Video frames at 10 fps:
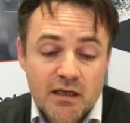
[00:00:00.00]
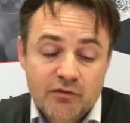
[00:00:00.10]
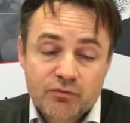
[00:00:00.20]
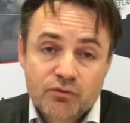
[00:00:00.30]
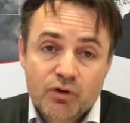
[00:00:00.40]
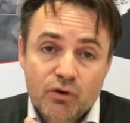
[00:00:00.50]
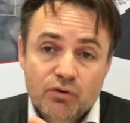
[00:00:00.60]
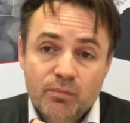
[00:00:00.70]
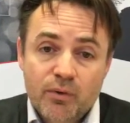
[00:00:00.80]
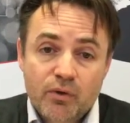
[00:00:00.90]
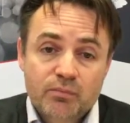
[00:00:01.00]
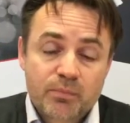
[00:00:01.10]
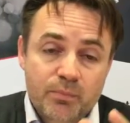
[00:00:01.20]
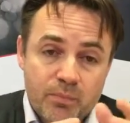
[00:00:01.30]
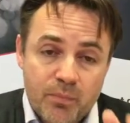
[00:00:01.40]
If you talk about
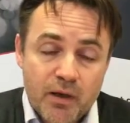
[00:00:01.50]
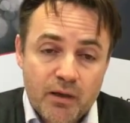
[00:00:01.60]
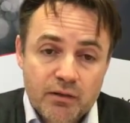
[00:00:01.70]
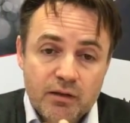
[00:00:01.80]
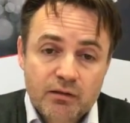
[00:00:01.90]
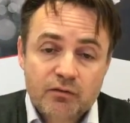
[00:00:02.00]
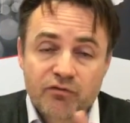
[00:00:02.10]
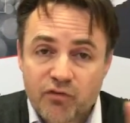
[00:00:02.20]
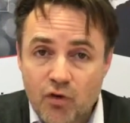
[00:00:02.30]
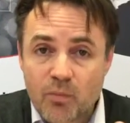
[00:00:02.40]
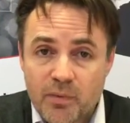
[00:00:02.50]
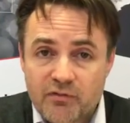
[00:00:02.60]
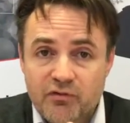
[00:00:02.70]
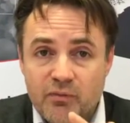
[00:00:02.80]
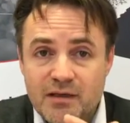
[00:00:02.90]
the floor
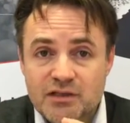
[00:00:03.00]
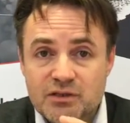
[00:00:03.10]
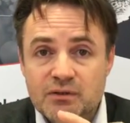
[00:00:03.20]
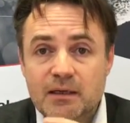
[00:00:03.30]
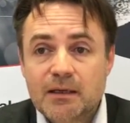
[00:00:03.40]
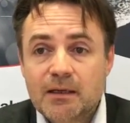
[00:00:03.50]
perforation,